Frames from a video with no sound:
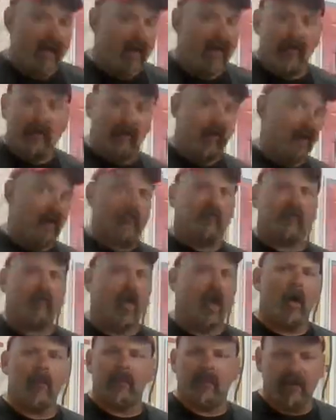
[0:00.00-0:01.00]

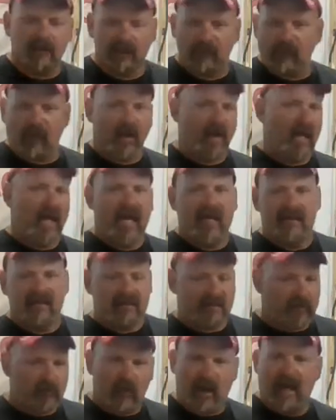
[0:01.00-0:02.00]
flip-flopping front
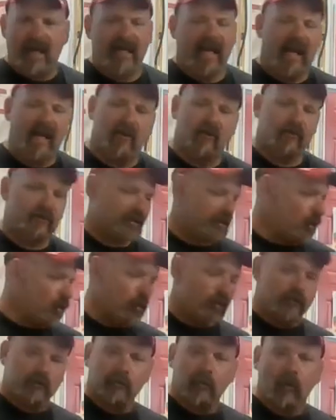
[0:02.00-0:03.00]
ends and radiators and
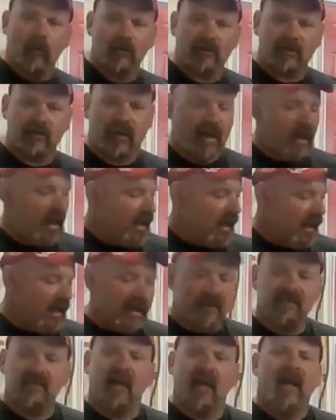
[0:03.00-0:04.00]
core supports
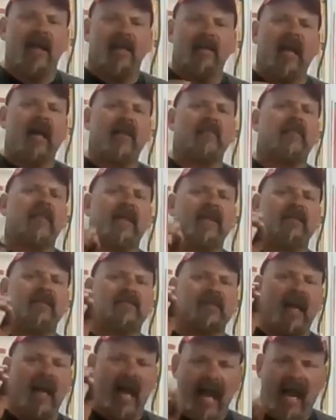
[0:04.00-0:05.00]
is nothing's
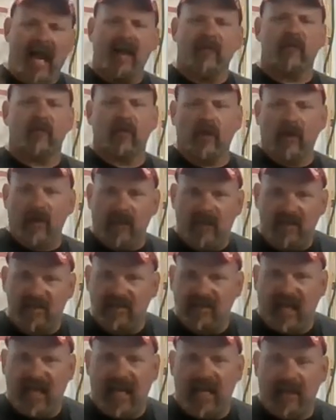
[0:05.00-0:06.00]
ever the
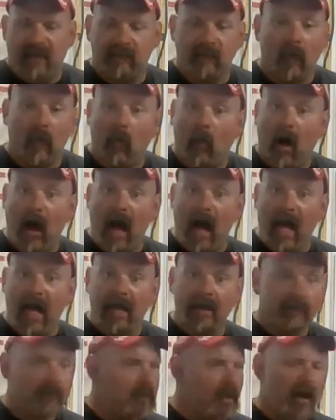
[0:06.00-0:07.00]
same. Why?
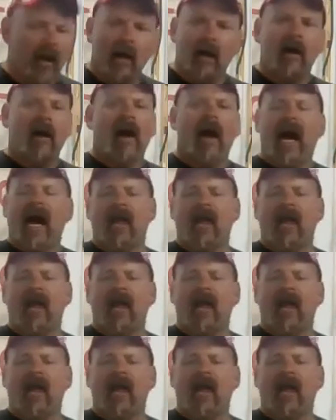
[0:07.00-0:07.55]
I